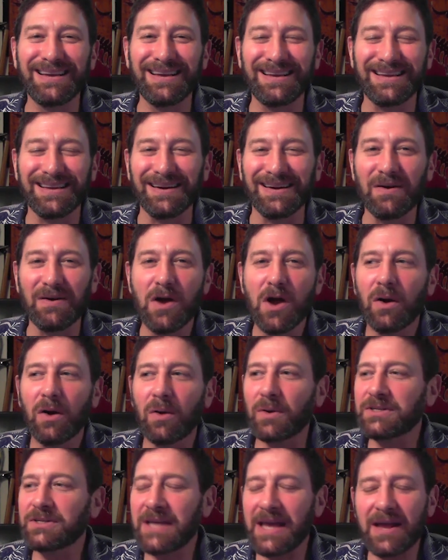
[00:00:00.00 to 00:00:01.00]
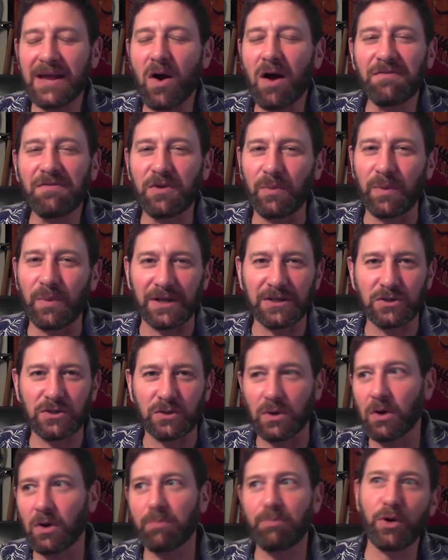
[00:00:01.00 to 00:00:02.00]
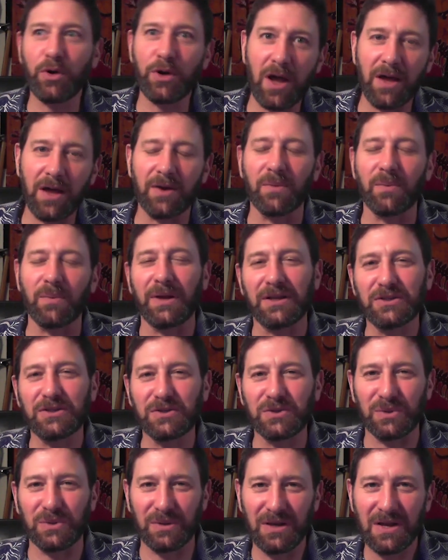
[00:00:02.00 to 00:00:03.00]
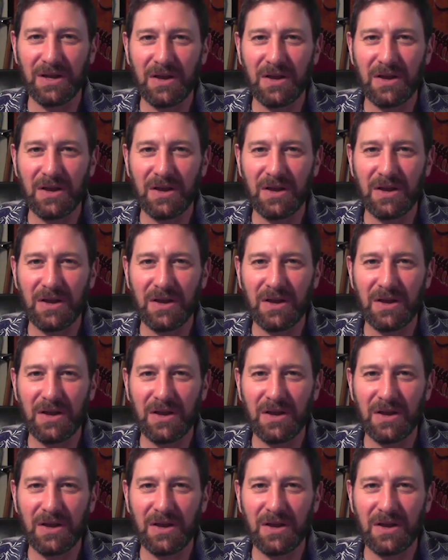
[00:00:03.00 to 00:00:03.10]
you know, or take off the wingsuit or put on a wingsuit